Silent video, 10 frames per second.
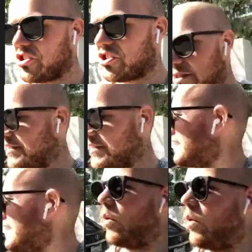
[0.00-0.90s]
is the
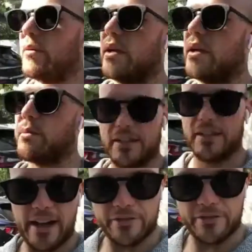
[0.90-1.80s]
easiest one to be able to
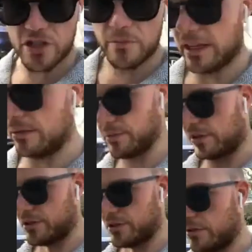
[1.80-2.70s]
leverage, to be
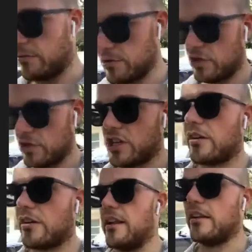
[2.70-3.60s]
able to
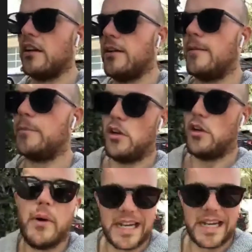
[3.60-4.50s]
generate,
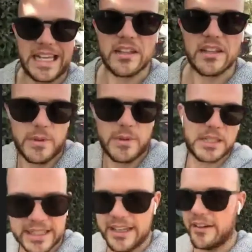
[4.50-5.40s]
money, to be able
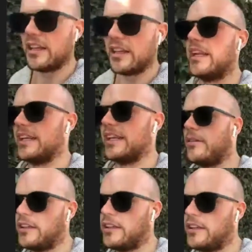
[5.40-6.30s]
to live, and then money to
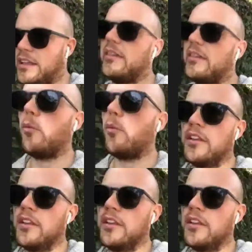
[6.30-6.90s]
be in wealth.